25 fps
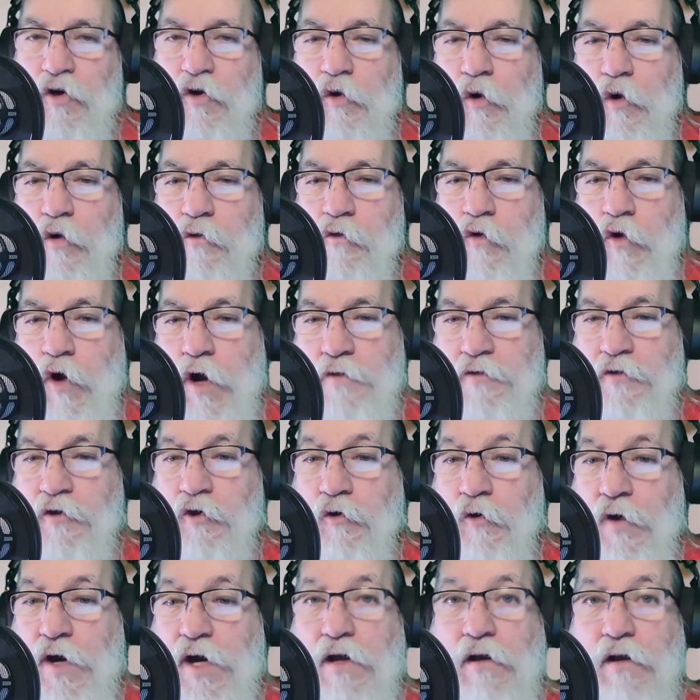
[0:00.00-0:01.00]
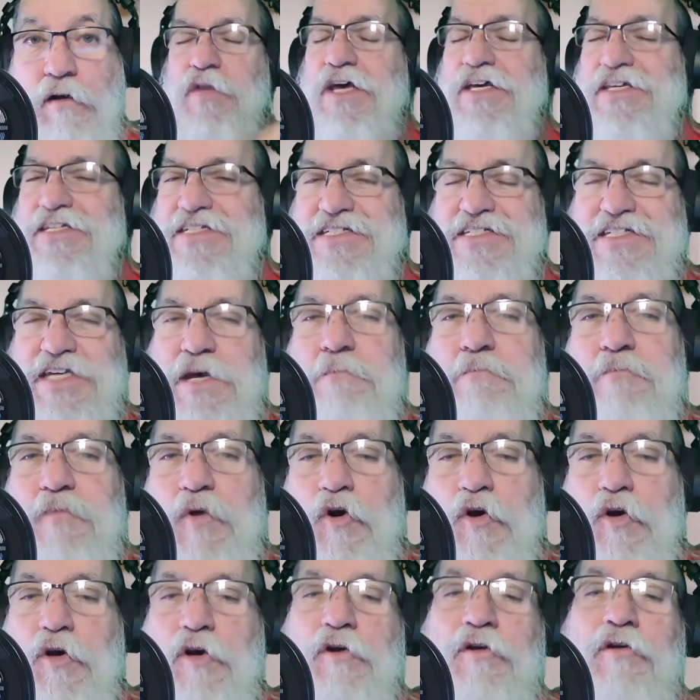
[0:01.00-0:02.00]
over on the grill.
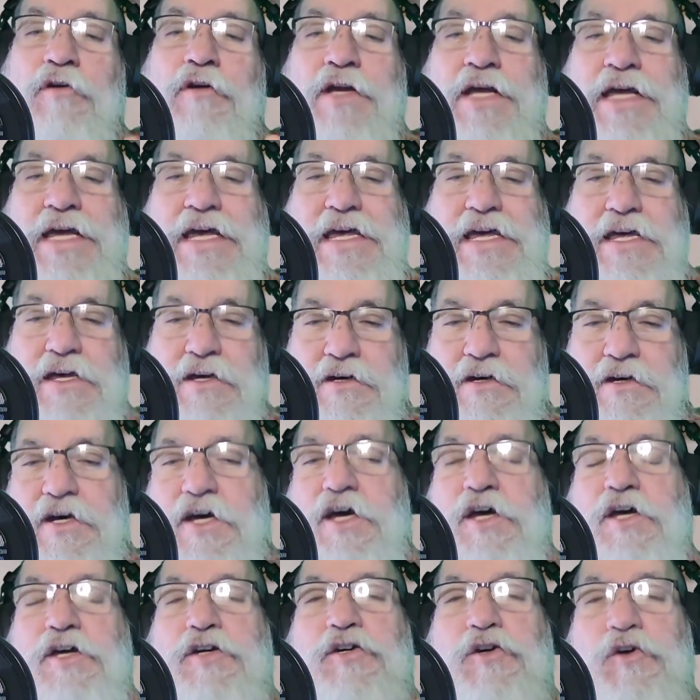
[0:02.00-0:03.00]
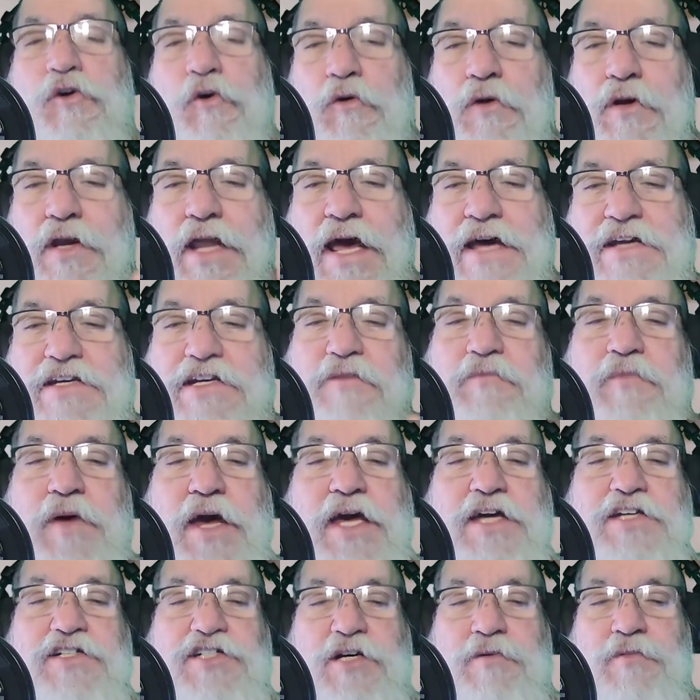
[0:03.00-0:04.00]
Similarly, your landing
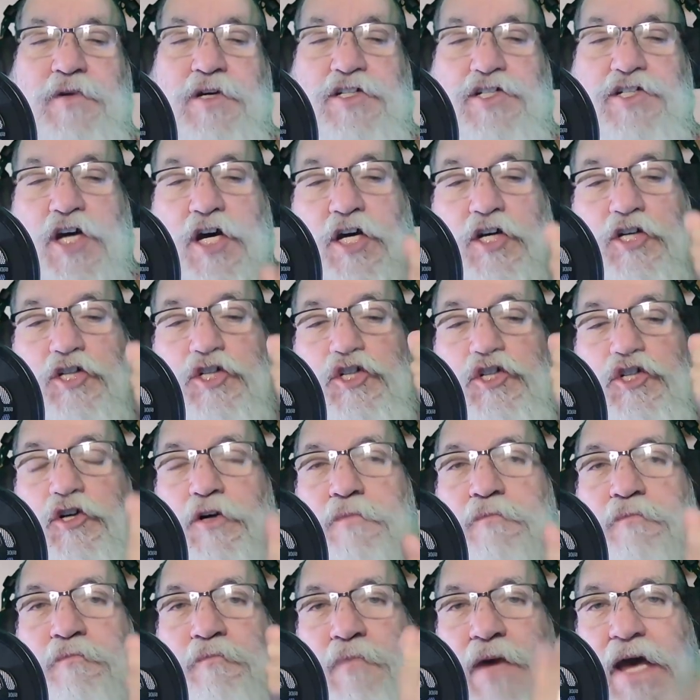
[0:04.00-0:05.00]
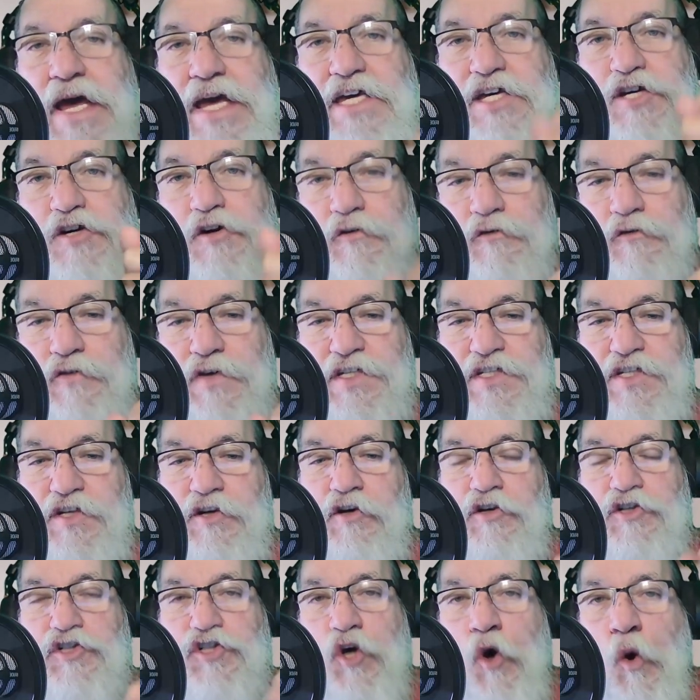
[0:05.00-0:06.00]
page image should make your
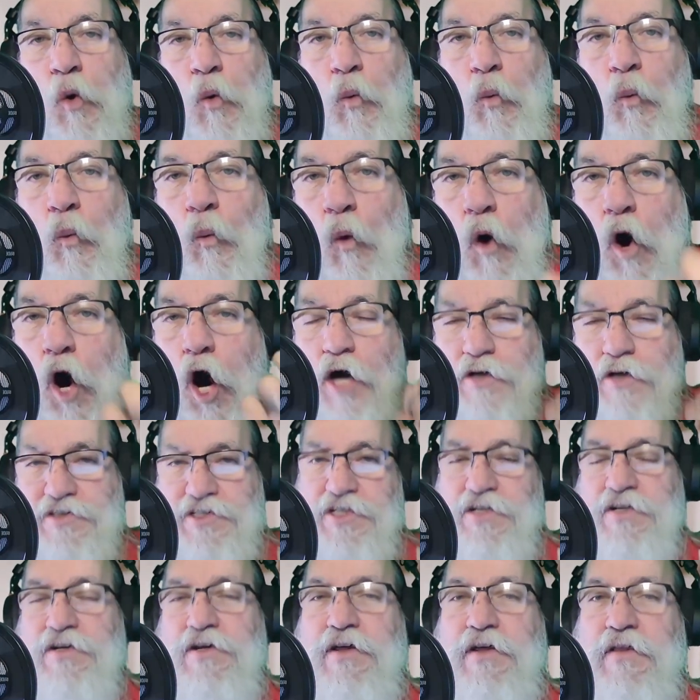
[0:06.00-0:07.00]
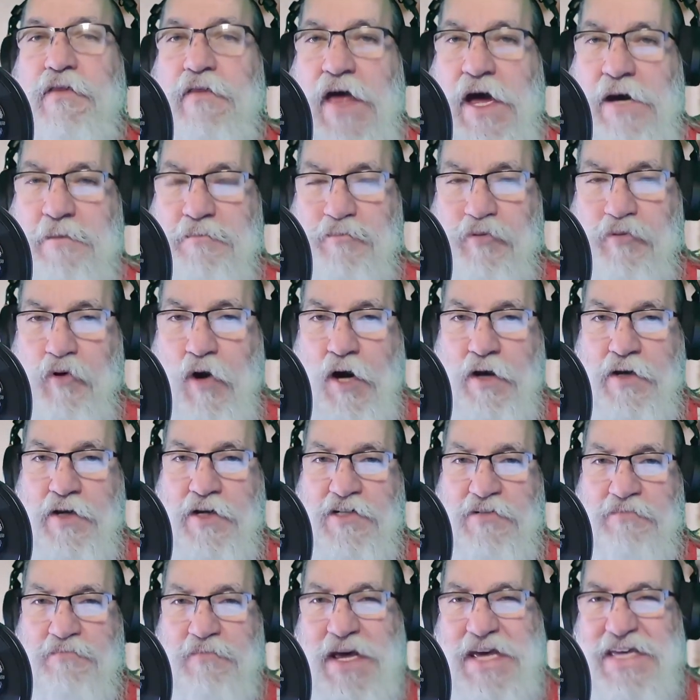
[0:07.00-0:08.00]
visitors want that
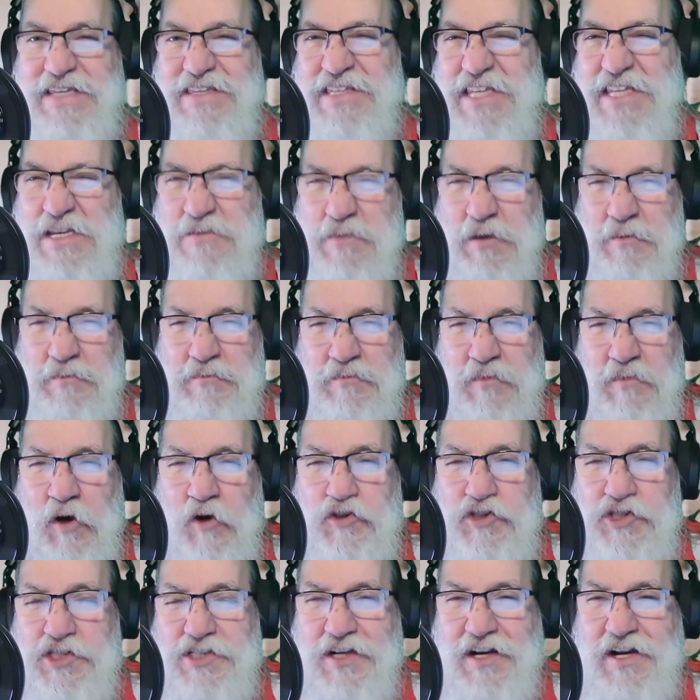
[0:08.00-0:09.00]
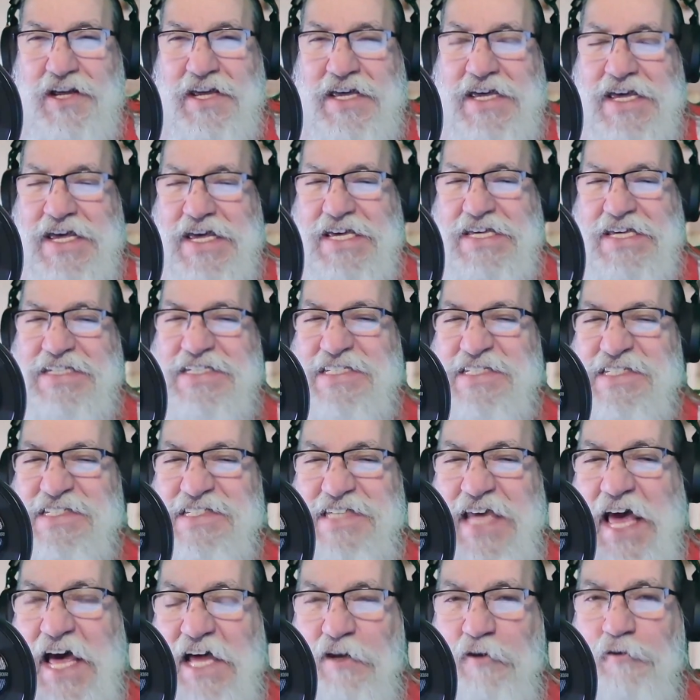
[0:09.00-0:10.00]
product. Make them emotionally
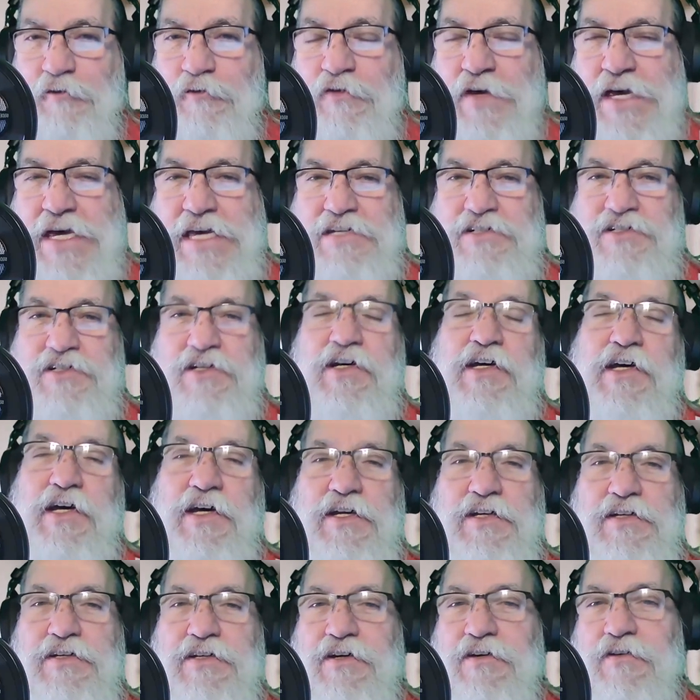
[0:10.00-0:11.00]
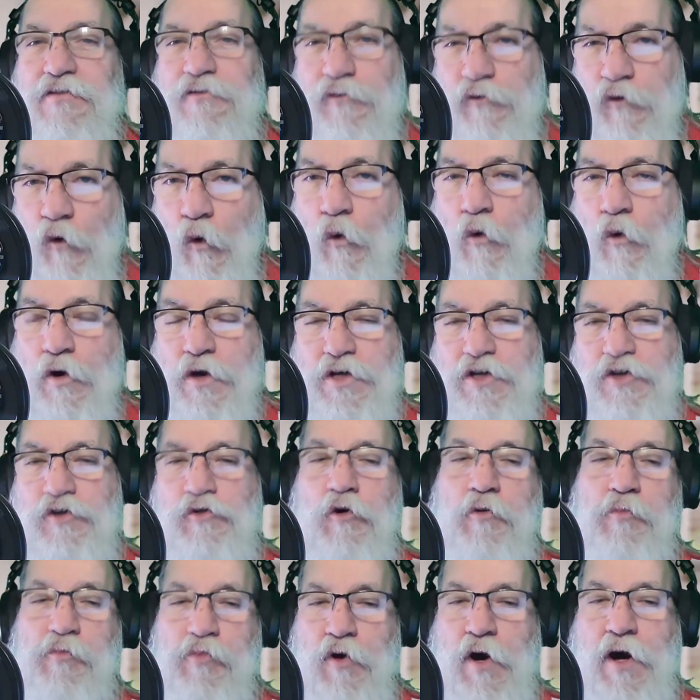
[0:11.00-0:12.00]
salivate for
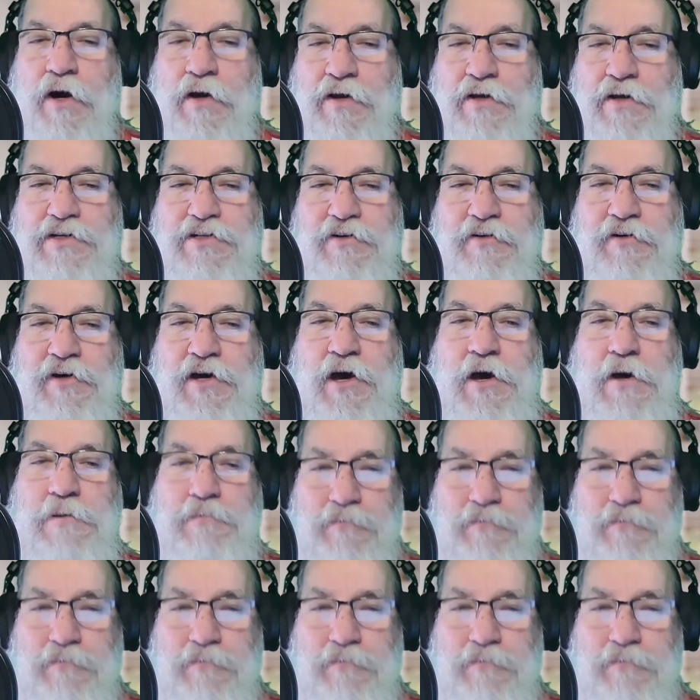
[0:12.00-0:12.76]
your product, okay?